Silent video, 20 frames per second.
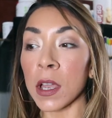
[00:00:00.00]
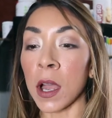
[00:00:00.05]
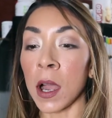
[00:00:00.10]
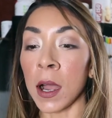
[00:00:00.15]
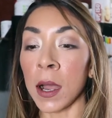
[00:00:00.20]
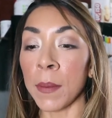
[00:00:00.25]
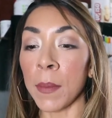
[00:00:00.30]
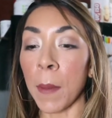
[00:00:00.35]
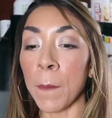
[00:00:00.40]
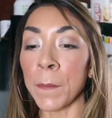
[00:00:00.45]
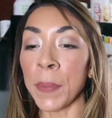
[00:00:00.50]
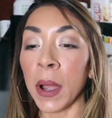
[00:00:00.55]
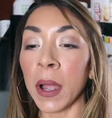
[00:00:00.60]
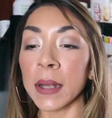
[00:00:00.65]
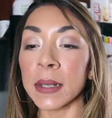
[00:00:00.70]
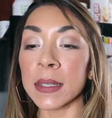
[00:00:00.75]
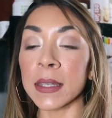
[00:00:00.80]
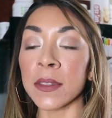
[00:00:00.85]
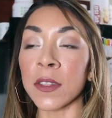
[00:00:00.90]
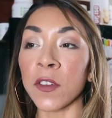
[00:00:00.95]
Um,
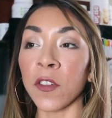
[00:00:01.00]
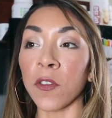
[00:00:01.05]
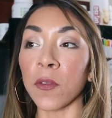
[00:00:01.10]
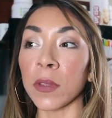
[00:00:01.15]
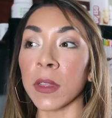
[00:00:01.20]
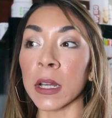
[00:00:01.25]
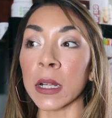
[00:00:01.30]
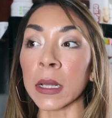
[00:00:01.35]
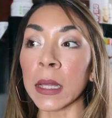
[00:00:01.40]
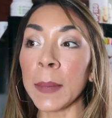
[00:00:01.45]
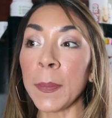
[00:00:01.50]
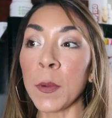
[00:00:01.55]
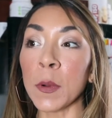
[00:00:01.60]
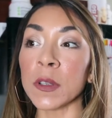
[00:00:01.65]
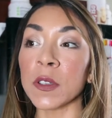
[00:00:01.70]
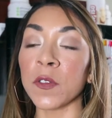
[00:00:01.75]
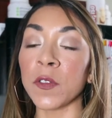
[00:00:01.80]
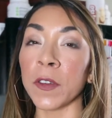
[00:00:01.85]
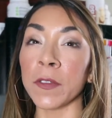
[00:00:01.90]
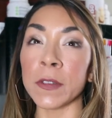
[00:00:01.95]
but the, the clip
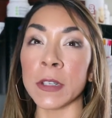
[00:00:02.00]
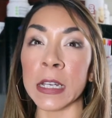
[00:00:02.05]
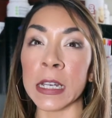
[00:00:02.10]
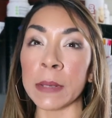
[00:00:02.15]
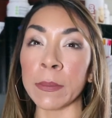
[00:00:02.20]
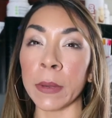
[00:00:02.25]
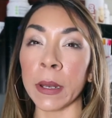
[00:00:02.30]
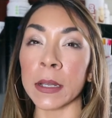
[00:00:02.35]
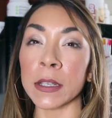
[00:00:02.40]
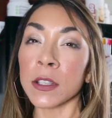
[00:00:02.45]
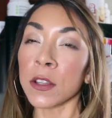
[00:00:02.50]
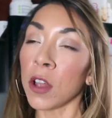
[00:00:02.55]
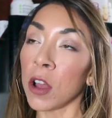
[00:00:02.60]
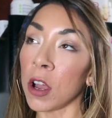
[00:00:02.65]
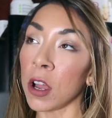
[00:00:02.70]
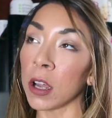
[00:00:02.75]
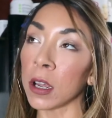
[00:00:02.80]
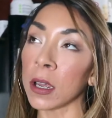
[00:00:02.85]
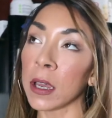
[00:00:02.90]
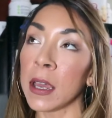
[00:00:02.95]
was 15 minutes
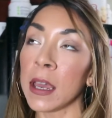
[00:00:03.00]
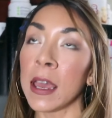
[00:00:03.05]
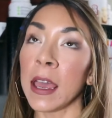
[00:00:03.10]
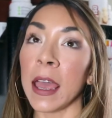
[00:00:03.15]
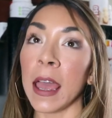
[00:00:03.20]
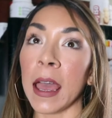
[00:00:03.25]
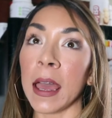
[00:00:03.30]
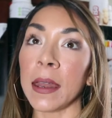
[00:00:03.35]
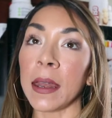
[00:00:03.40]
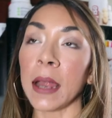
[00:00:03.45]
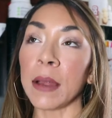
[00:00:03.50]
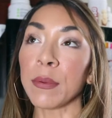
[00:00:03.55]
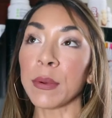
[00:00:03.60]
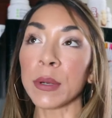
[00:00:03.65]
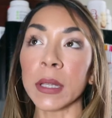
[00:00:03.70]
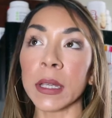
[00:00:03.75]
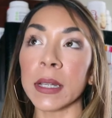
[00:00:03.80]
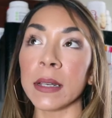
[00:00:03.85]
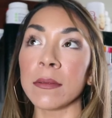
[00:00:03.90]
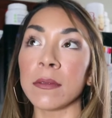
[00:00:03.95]
long and I
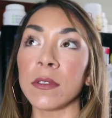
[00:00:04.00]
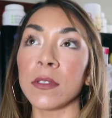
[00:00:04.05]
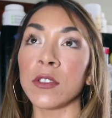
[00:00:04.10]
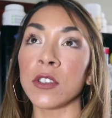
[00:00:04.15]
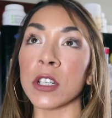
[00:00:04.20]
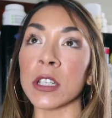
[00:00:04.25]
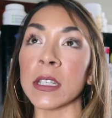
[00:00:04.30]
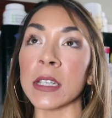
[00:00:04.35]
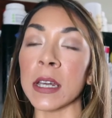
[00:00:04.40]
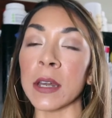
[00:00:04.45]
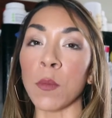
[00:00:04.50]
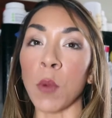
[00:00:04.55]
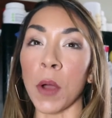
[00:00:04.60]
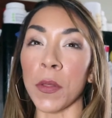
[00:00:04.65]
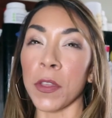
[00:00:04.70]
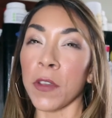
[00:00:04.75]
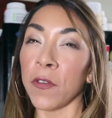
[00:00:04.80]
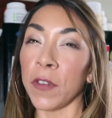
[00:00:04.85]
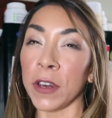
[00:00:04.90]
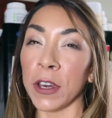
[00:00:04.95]
really just didn't
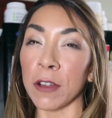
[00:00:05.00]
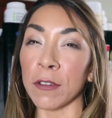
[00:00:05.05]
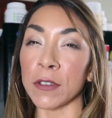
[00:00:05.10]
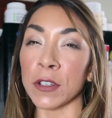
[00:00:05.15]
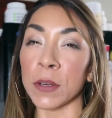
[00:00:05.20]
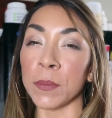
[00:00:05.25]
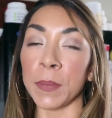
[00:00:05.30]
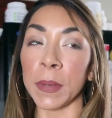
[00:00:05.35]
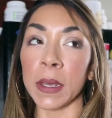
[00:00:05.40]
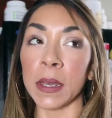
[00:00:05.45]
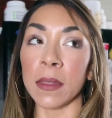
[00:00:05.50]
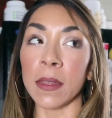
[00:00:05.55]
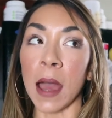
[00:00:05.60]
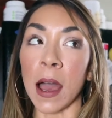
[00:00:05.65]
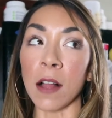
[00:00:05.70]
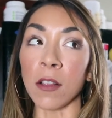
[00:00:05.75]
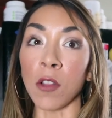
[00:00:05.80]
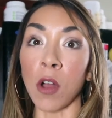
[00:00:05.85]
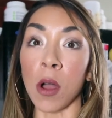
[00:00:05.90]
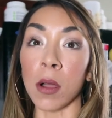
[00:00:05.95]
want the video to be
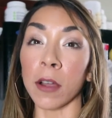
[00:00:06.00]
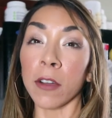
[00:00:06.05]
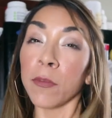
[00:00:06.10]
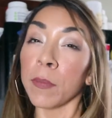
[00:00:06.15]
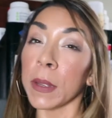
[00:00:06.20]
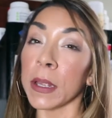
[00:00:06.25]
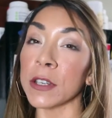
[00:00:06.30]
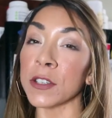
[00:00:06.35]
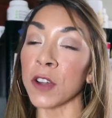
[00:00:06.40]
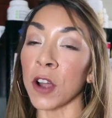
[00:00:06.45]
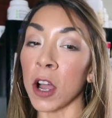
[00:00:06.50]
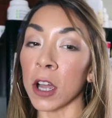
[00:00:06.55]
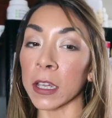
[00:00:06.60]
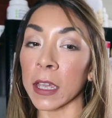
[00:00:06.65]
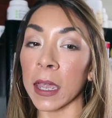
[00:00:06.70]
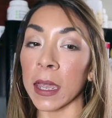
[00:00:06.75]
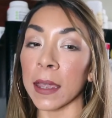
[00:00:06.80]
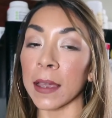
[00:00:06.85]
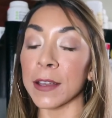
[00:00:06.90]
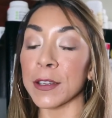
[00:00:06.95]
that long of me
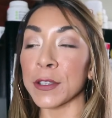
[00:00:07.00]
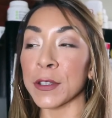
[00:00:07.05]
talking.